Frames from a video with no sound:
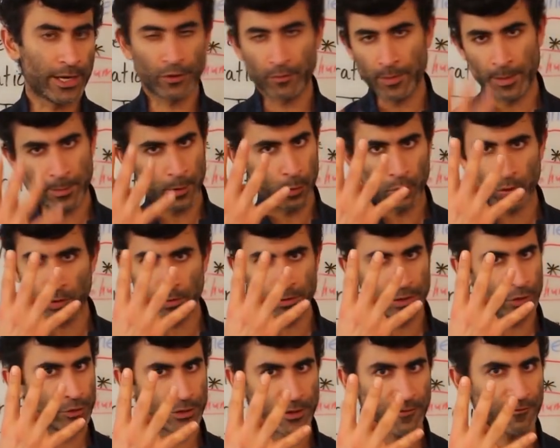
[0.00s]
and remember, we're
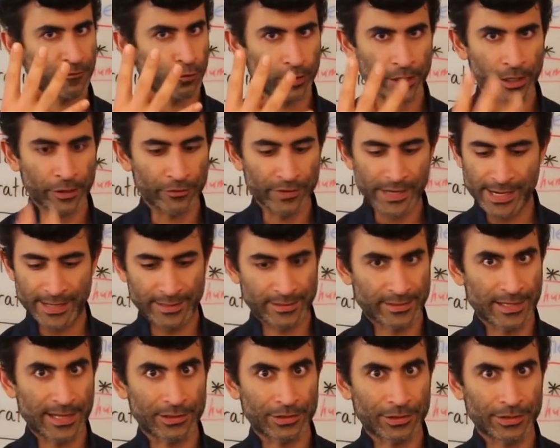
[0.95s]
only using four
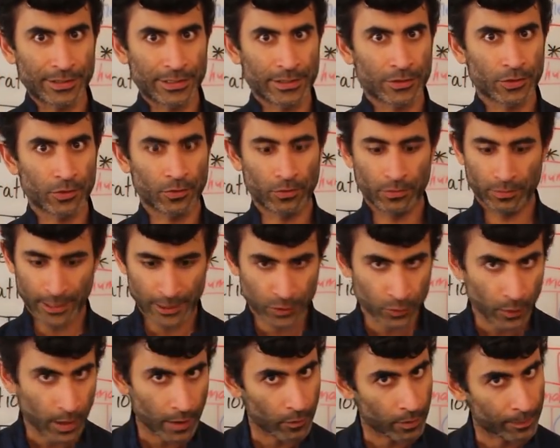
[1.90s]
ingredients, not 32,
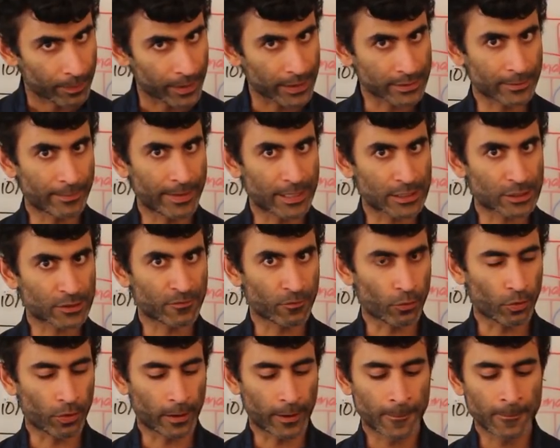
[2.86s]
that's why we picked the best
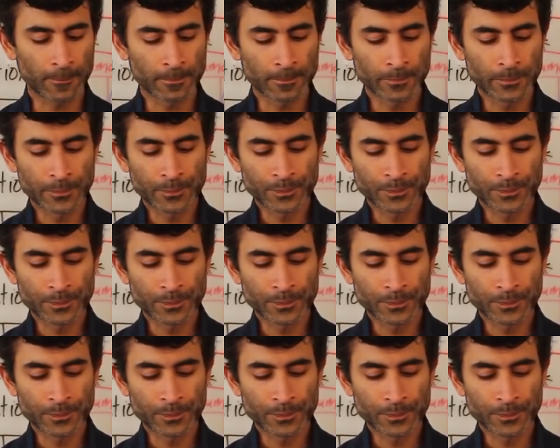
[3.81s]
four.